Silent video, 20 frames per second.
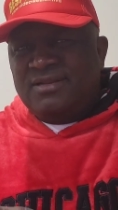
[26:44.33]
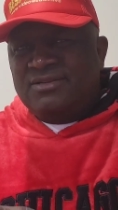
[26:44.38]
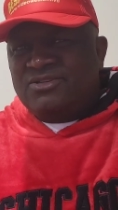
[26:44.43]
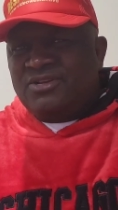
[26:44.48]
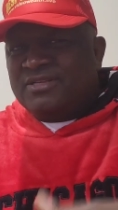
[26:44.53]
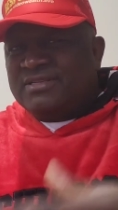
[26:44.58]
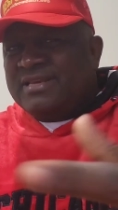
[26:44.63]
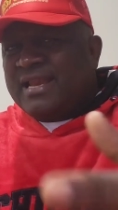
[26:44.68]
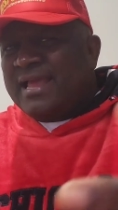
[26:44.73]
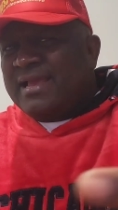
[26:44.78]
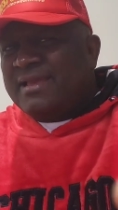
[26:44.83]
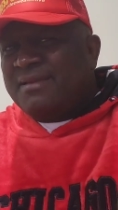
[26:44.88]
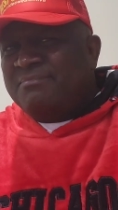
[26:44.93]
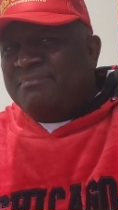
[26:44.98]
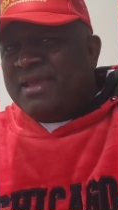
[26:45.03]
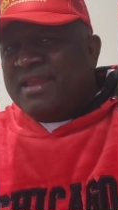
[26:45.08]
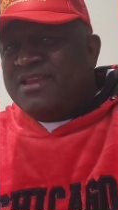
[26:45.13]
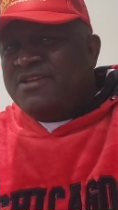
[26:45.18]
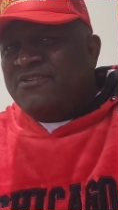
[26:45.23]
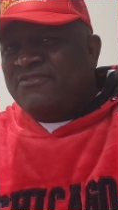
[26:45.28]
Just like
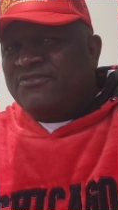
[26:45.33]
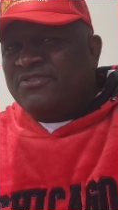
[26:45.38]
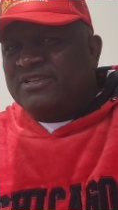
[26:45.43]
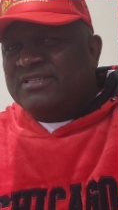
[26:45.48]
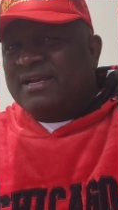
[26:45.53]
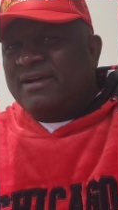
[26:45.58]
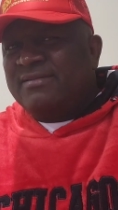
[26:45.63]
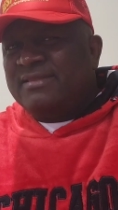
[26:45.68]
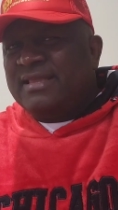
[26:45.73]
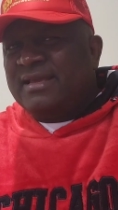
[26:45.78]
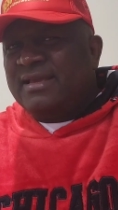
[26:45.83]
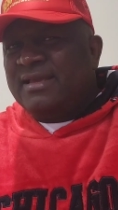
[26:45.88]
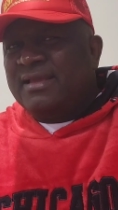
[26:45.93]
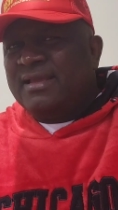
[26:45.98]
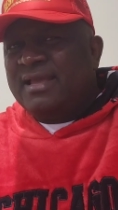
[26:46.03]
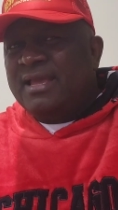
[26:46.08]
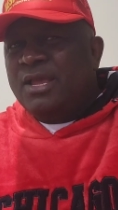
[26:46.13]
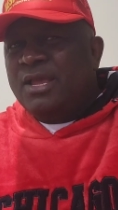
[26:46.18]
many of us out there,